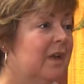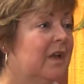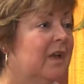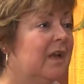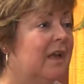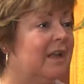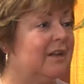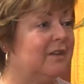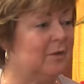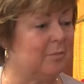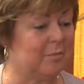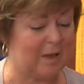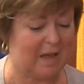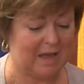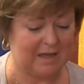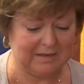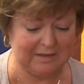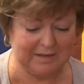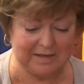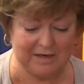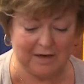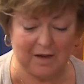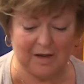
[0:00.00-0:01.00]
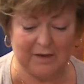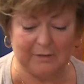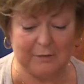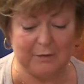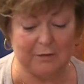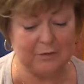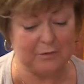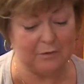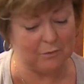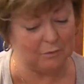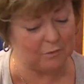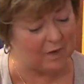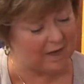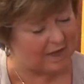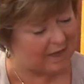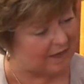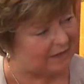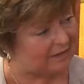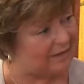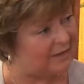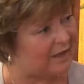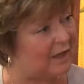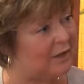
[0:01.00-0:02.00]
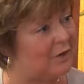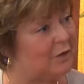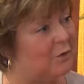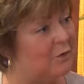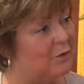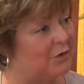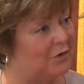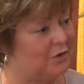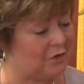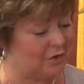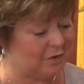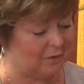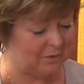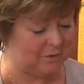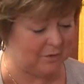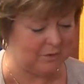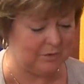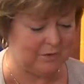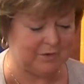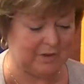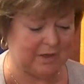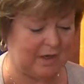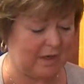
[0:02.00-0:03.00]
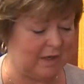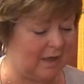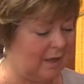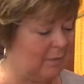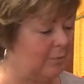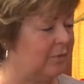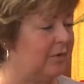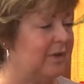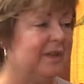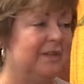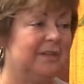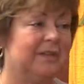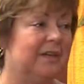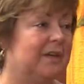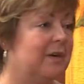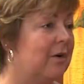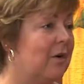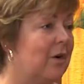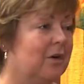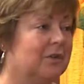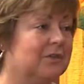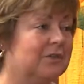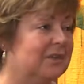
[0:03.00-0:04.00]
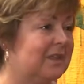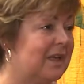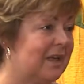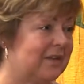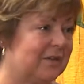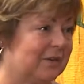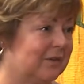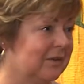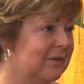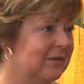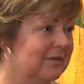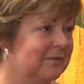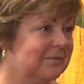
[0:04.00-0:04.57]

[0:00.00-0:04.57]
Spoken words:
And depending on the thread that you choose, it blended it all together.